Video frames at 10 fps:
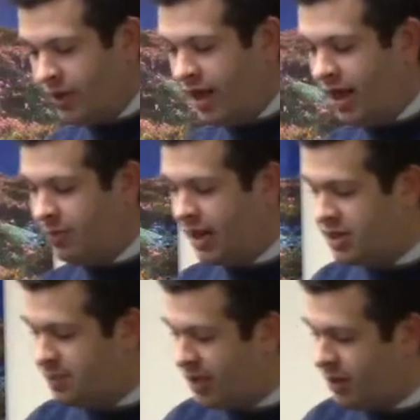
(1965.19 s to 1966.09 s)
And my
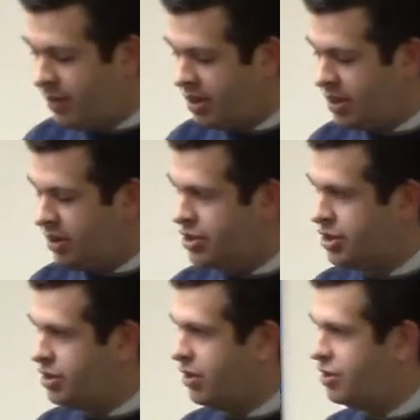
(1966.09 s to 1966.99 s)
spirit made diligent
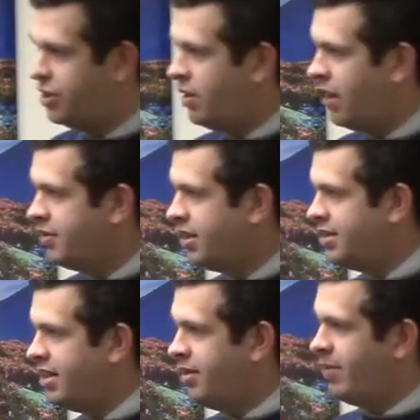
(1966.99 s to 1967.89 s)
search.
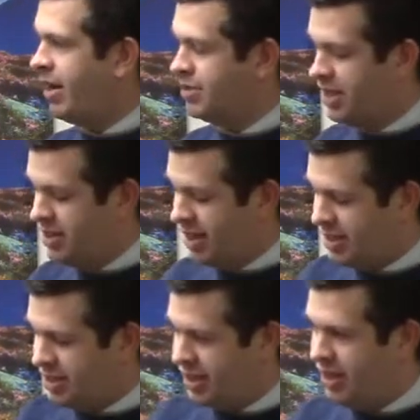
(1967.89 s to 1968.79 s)
Oftentimes how the Bible says
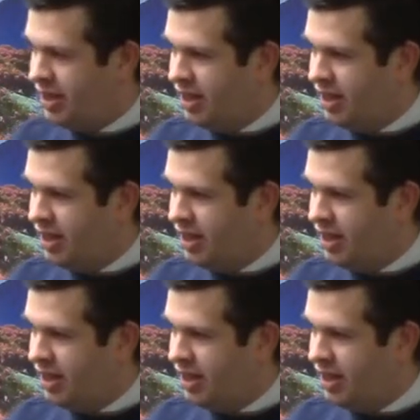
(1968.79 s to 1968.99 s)
that